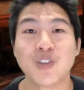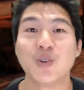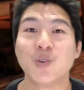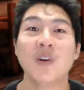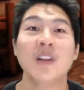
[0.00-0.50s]

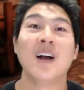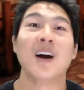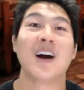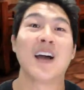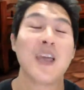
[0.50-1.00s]
to
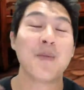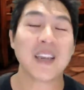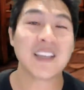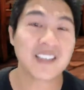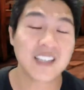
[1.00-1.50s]

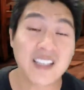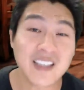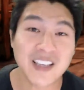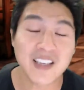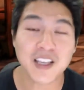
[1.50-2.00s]

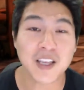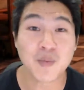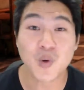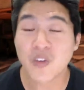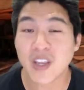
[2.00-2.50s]
MACD
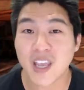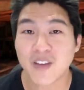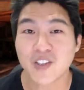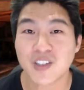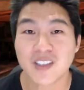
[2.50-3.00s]
and moving
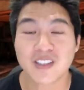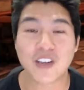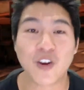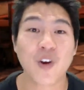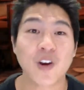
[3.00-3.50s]
averages
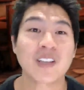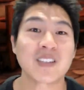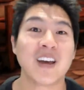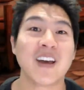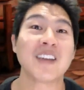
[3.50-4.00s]
and
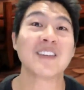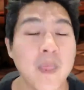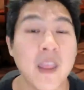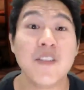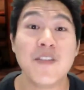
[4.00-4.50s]
RSI.
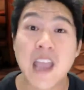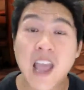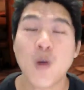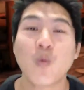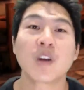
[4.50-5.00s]

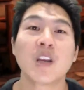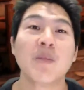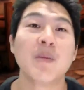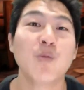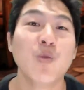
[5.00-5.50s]
Now we're going to be